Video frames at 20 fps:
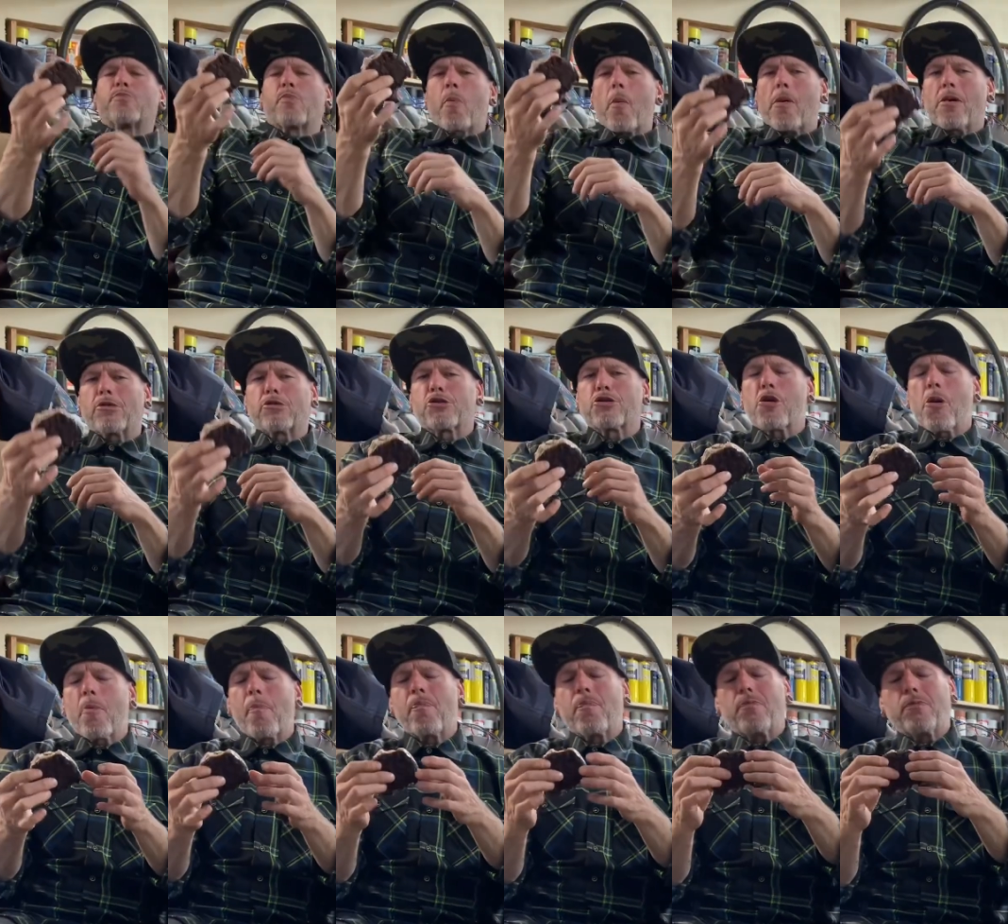She loves
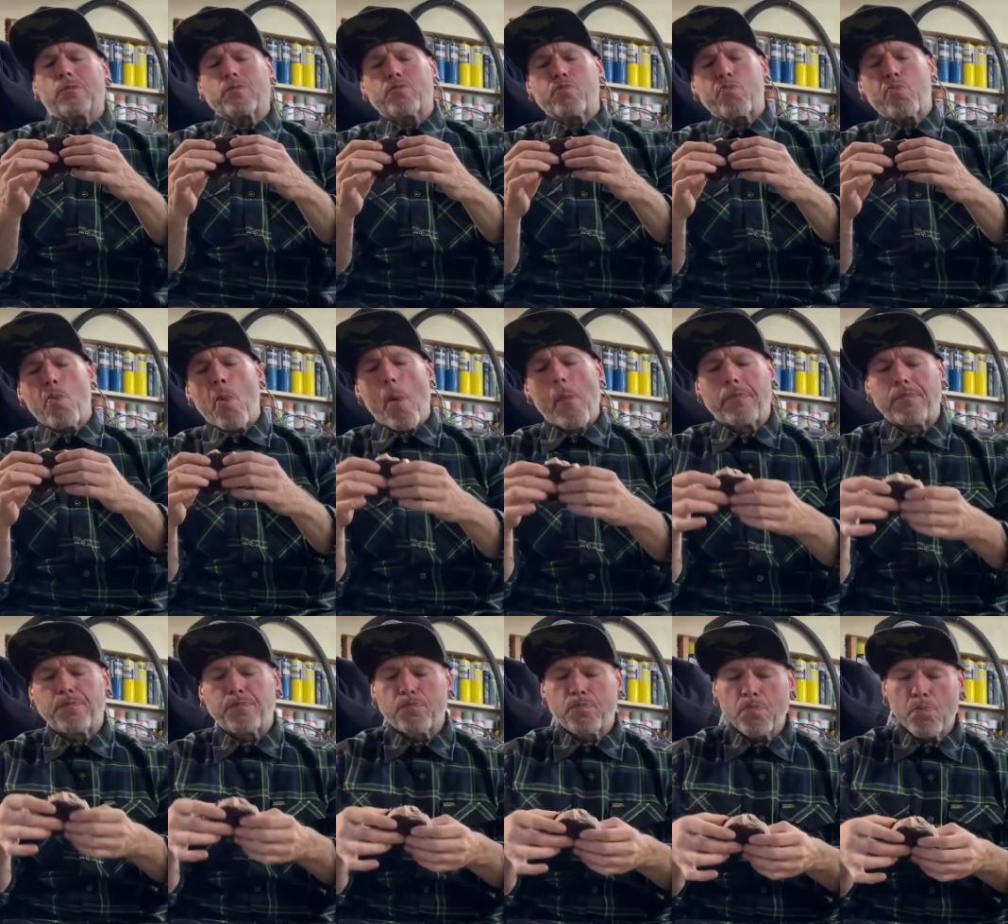chocolate. I got to give her a
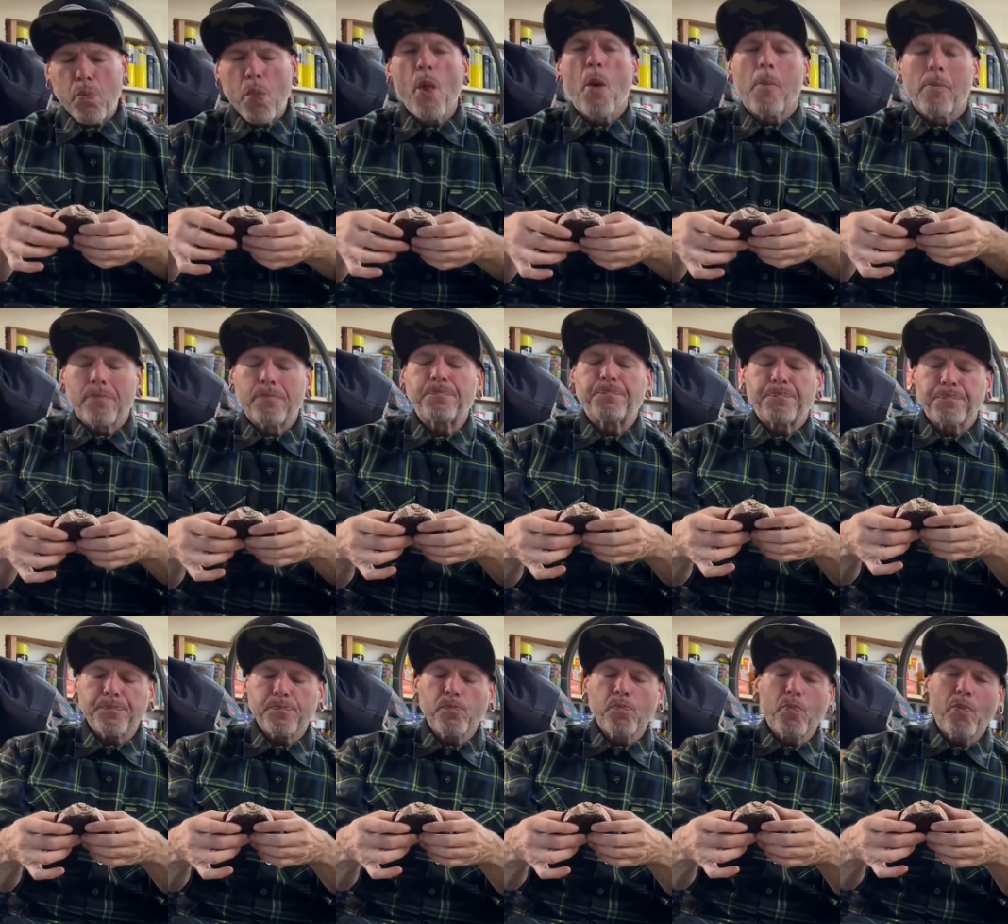little treat, a little
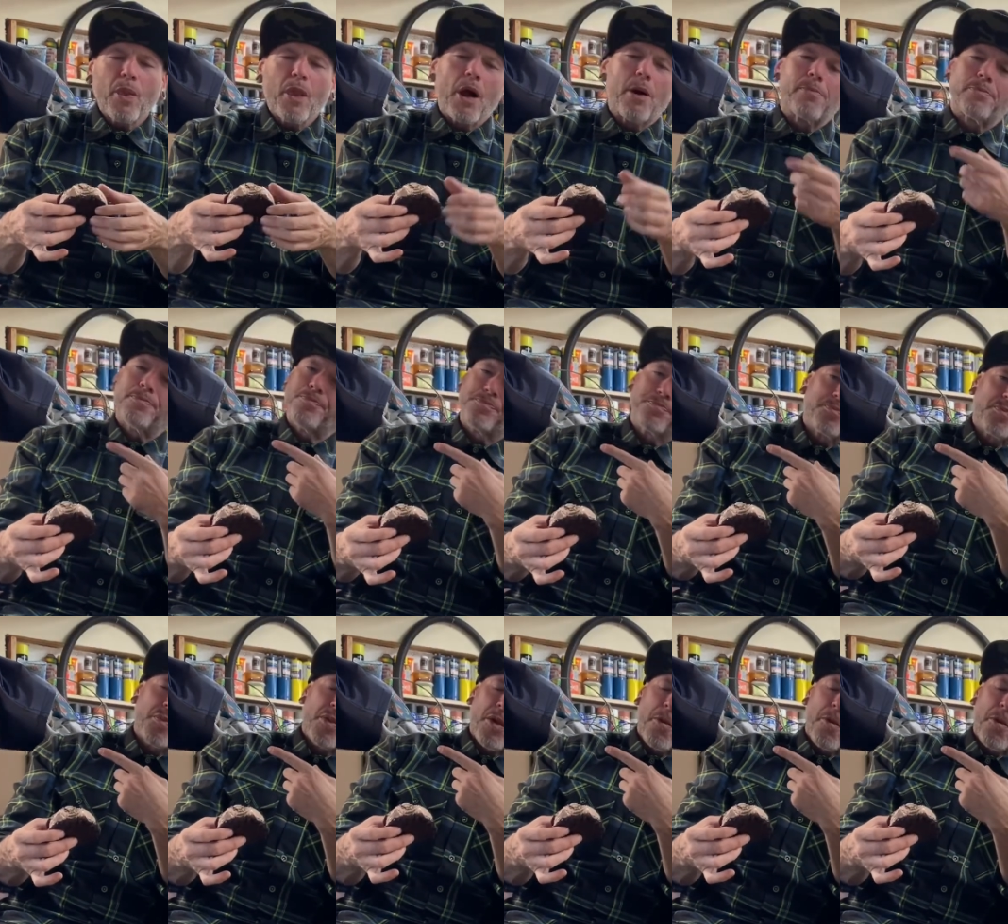bite. My 10-year-old.